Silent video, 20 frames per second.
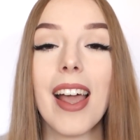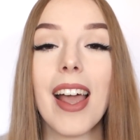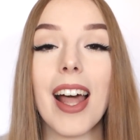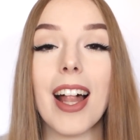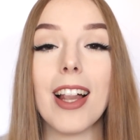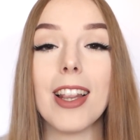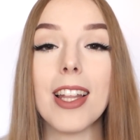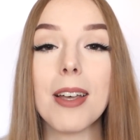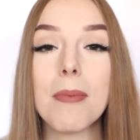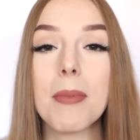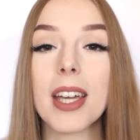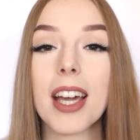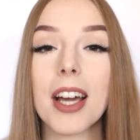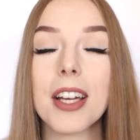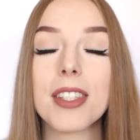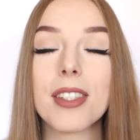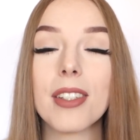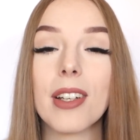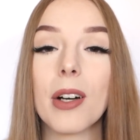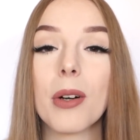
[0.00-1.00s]
And let me
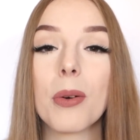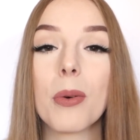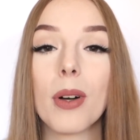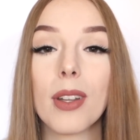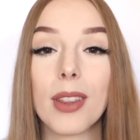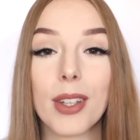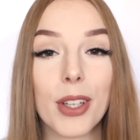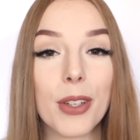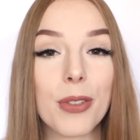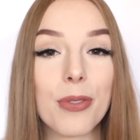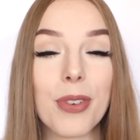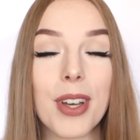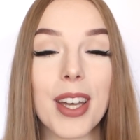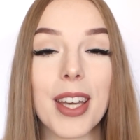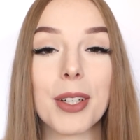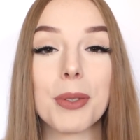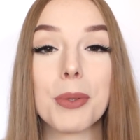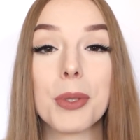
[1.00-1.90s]
guys know, what do you think,